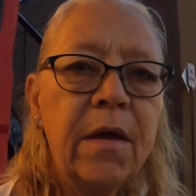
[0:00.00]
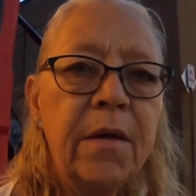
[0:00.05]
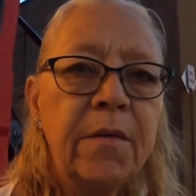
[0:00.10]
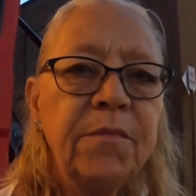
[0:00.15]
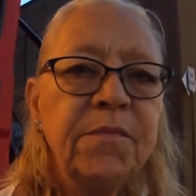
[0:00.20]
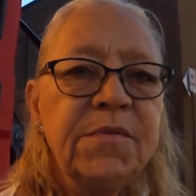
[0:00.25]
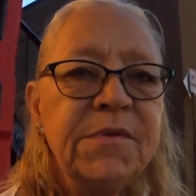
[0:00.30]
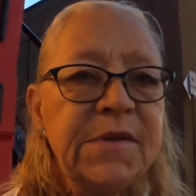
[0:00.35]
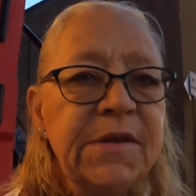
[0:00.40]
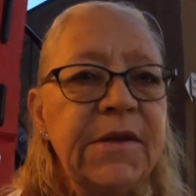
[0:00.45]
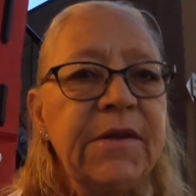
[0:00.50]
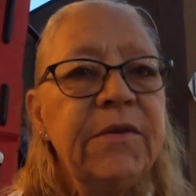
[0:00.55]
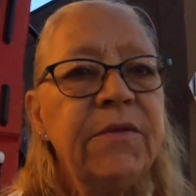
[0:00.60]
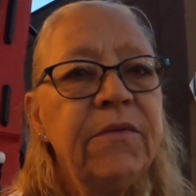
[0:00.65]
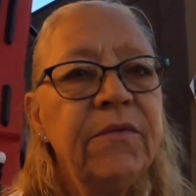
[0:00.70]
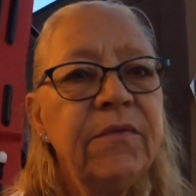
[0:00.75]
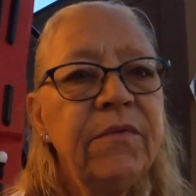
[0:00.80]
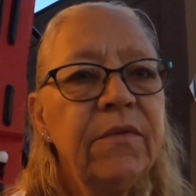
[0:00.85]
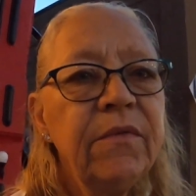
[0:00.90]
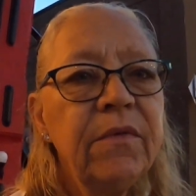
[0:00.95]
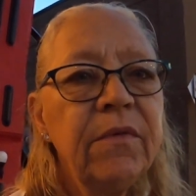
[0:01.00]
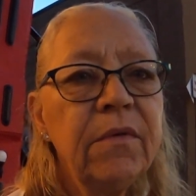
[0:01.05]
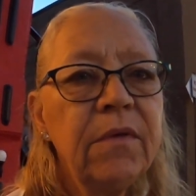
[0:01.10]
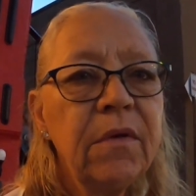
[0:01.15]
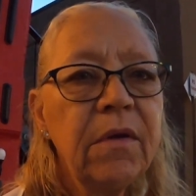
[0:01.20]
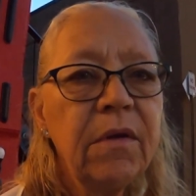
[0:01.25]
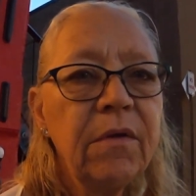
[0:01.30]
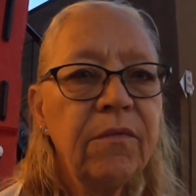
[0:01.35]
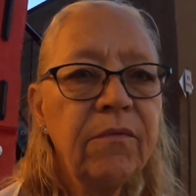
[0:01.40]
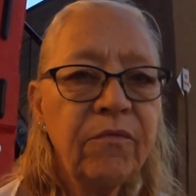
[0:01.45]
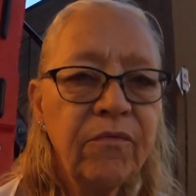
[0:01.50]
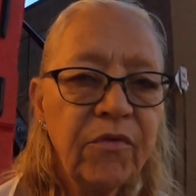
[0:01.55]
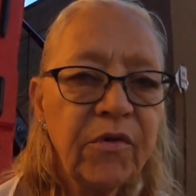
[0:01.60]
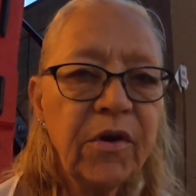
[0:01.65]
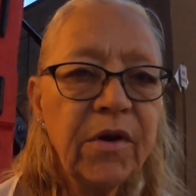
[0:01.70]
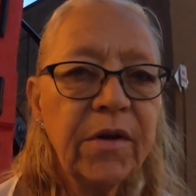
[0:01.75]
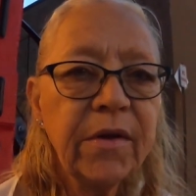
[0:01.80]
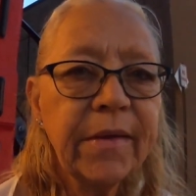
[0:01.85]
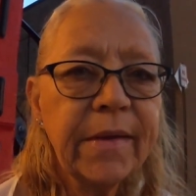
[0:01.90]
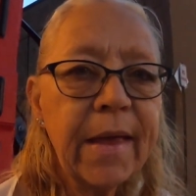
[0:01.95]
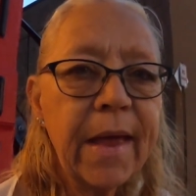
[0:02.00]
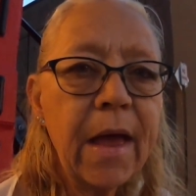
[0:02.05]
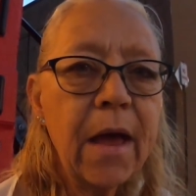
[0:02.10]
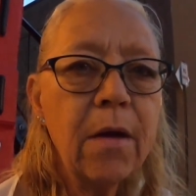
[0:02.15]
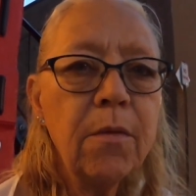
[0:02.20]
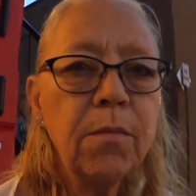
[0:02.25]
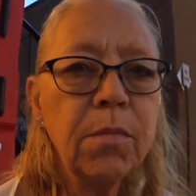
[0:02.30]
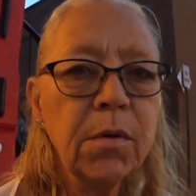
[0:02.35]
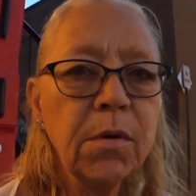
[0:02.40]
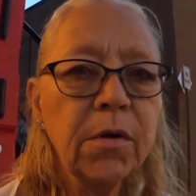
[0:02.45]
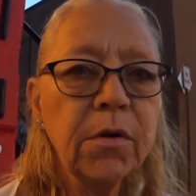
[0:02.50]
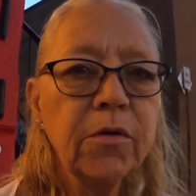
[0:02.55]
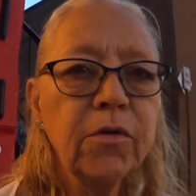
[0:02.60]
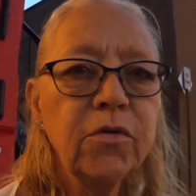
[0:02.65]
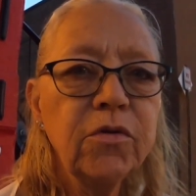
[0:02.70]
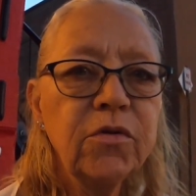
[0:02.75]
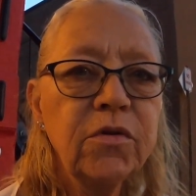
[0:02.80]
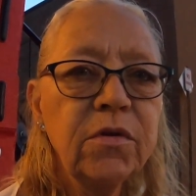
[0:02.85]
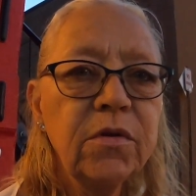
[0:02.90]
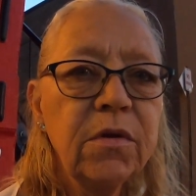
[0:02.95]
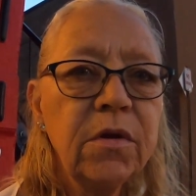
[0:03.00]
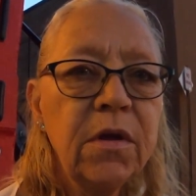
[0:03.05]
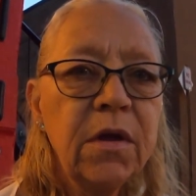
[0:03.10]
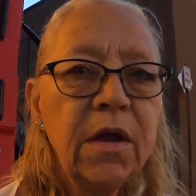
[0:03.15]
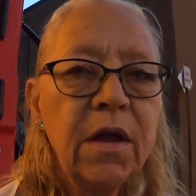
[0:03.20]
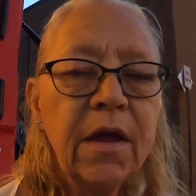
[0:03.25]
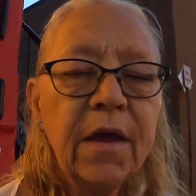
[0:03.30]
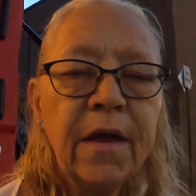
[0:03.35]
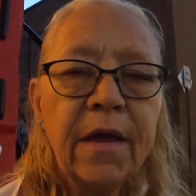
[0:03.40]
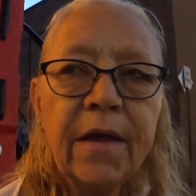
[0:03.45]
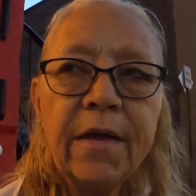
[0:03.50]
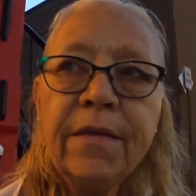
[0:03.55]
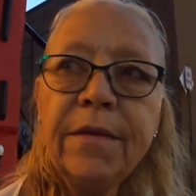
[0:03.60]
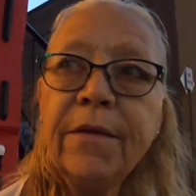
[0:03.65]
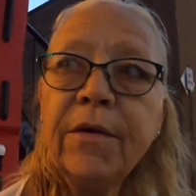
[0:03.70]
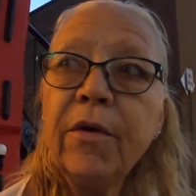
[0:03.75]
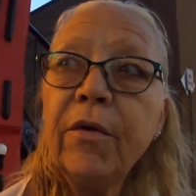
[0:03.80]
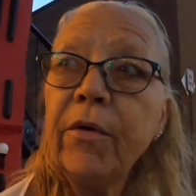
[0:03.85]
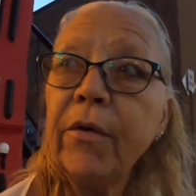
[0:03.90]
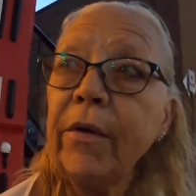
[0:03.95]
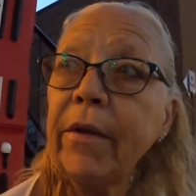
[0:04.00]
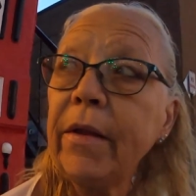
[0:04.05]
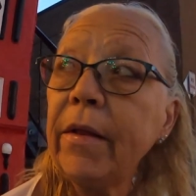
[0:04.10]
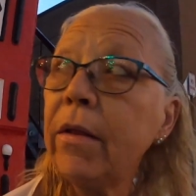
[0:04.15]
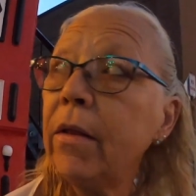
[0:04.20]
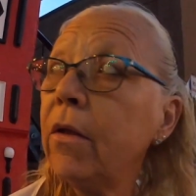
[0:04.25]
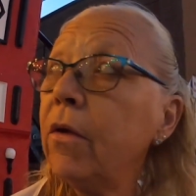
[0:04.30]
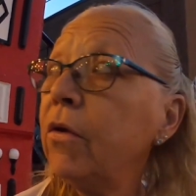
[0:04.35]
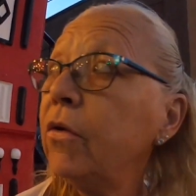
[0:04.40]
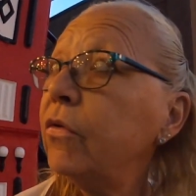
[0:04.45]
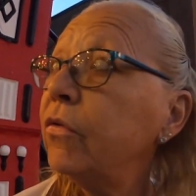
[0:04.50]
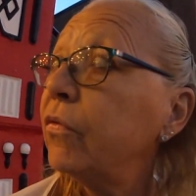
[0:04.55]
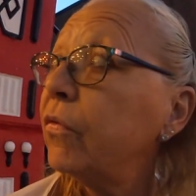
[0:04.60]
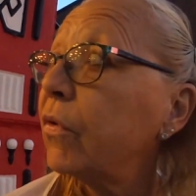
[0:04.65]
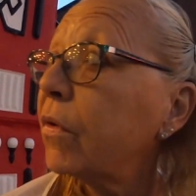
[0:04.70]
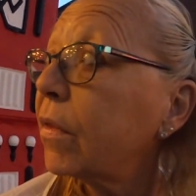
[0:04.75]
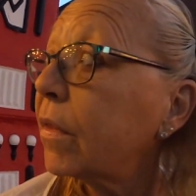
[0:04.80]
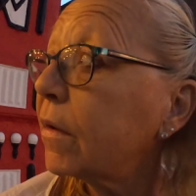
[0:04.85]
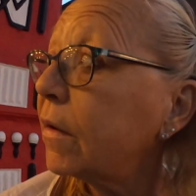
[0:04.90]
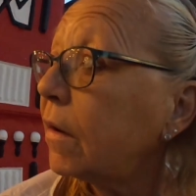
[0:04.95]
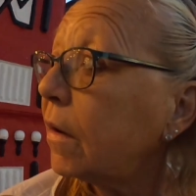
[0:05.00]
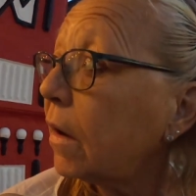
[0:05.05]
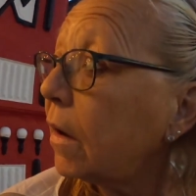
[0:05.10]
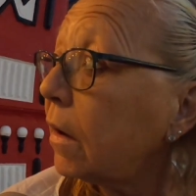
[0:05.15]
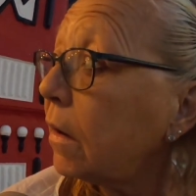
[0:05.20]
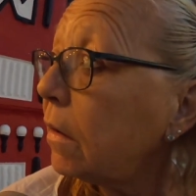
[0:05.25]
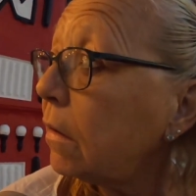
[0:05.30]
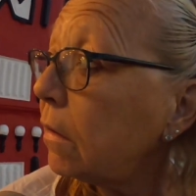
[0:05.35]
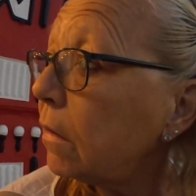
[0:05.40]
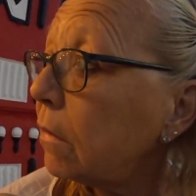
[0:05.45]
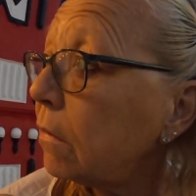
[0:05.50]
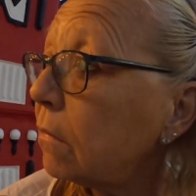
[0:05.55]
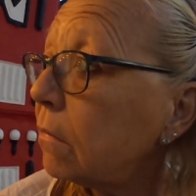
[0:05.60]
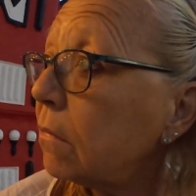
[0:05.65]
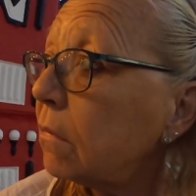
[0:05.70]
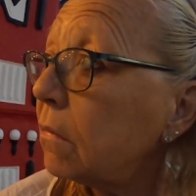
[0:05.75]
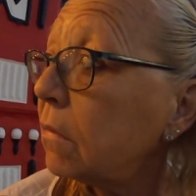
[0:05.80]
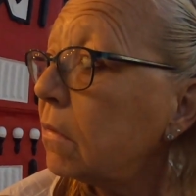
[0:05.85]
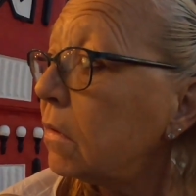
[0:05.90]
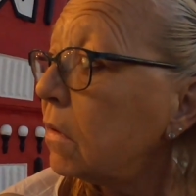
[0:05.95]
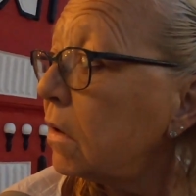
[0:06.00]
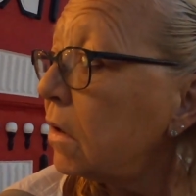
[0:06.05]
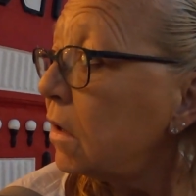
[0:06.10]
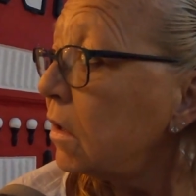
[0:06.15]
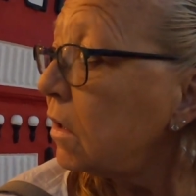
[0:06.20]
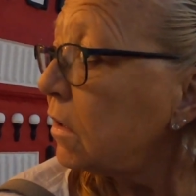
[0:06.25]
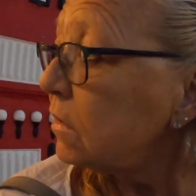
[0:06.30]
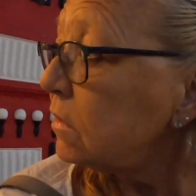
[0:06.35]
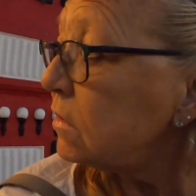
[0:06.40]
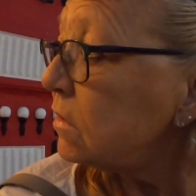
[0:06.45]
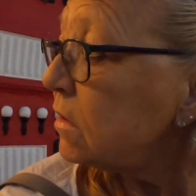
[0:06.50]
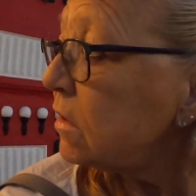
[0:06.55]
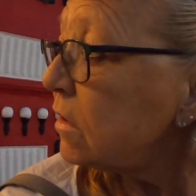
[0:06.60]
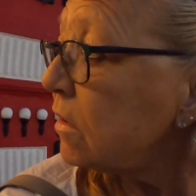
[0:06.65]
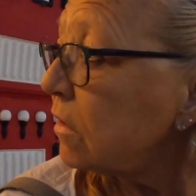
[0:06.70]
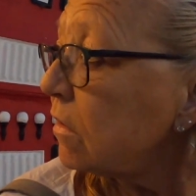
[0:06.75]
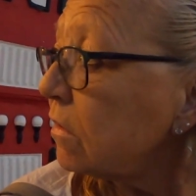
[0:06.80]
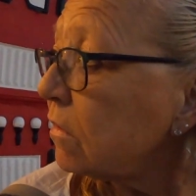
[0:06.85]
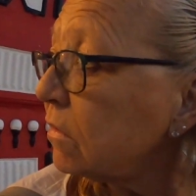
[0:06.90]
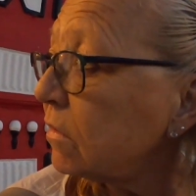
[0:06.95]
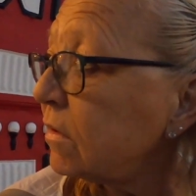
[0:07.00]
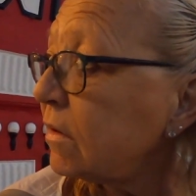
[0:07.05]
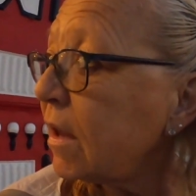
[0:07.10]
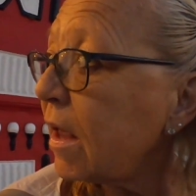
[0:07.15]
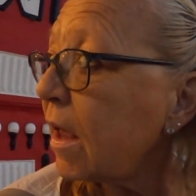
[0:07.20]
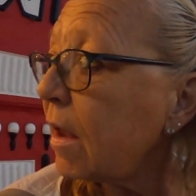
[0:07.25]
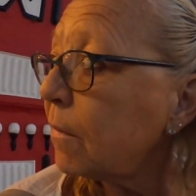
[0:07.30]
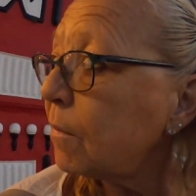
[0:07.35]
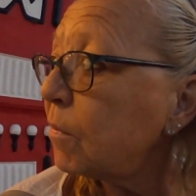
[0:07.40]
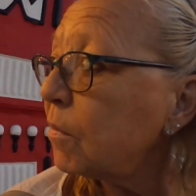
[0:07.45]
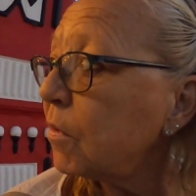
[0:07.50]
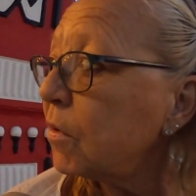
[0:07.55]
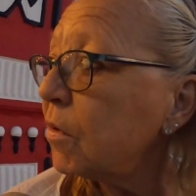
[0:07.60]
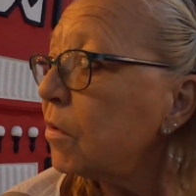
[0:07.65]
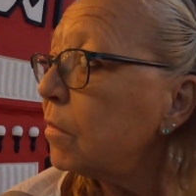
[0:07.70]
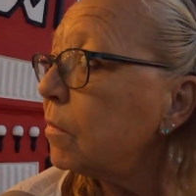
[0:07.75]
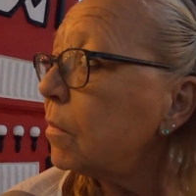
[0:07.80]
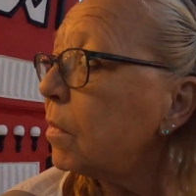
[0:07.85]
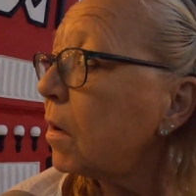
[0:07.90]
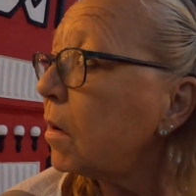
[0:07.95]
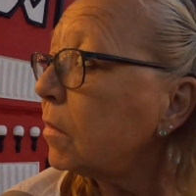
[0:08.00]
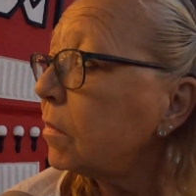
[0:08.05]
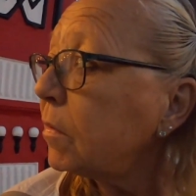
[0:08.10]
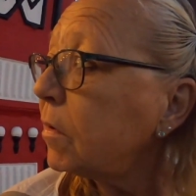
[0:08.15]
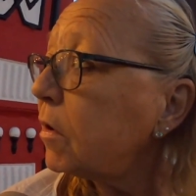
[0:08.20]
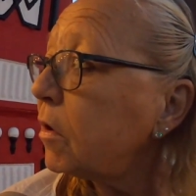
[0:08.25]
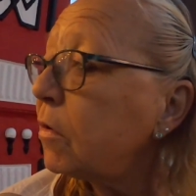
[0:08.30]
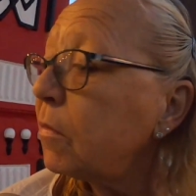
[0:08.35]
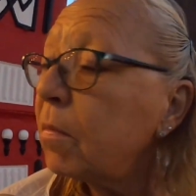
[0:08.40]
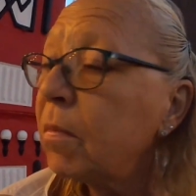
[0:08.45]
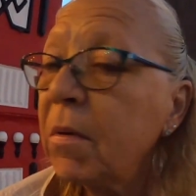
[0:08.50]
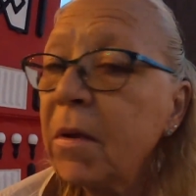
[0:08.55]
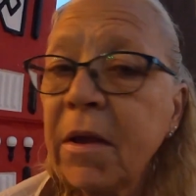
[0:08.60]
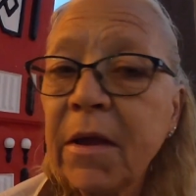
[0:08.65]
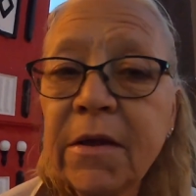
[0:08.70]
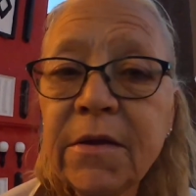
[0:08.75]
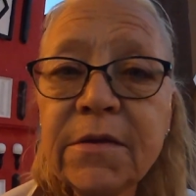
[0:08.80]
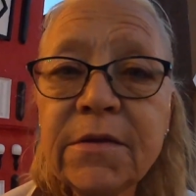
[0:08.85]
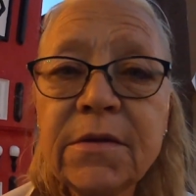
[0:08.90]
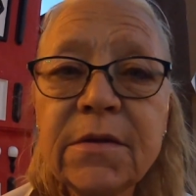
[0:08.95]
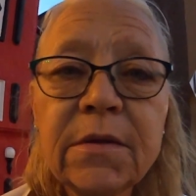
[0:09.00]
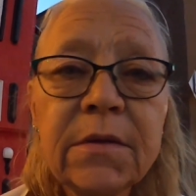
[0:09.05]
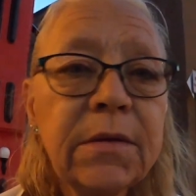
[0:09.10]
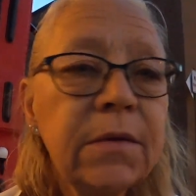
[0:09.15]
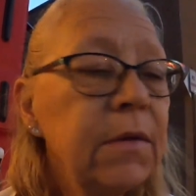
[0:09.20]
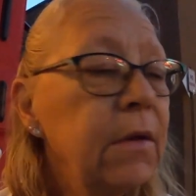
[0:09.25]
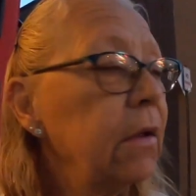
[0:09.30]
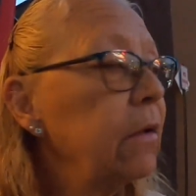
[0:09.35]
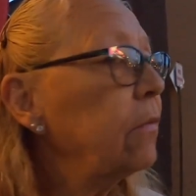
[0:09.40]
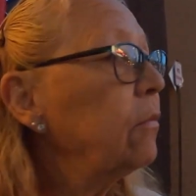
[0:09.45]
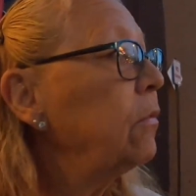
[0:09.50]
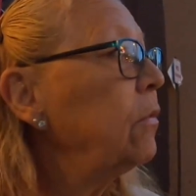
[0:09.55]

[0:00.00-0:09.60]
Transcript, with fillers: I'm sitting in front of cow burners and they're already closed for the night. It's a little tap room barbecue place that